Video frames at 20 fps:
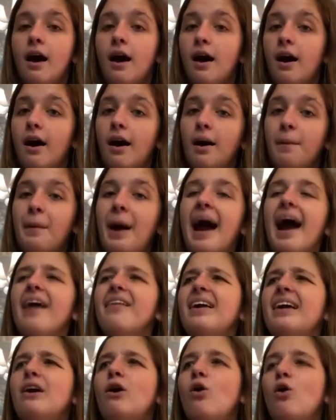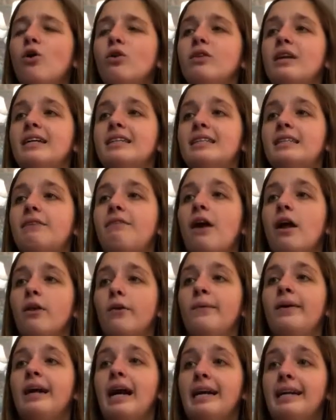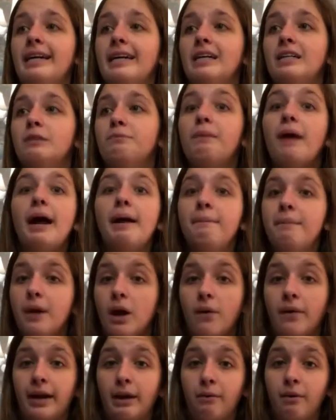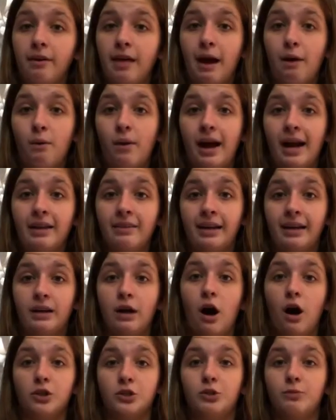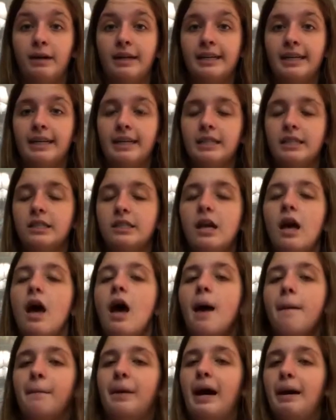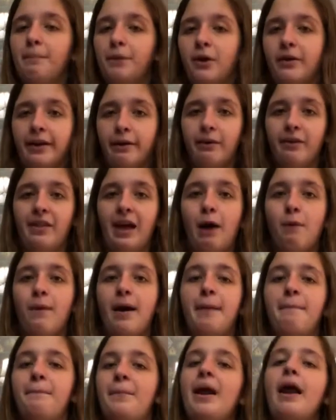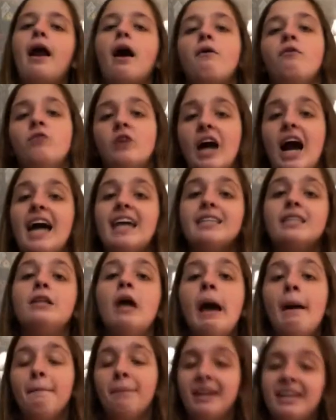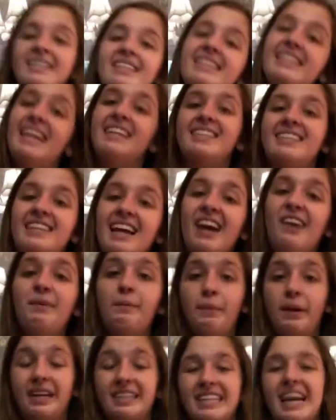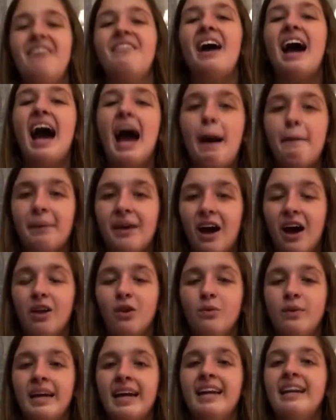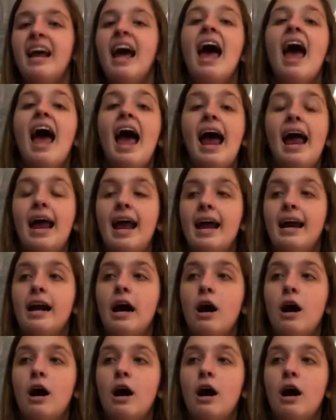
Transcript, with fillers: Um, I had like a whole list of Halloween ideas, but I have no idea where that went, like costume ideas, but I have no idea where that went. But guys, please stay safe. Please have a happy Halloween, and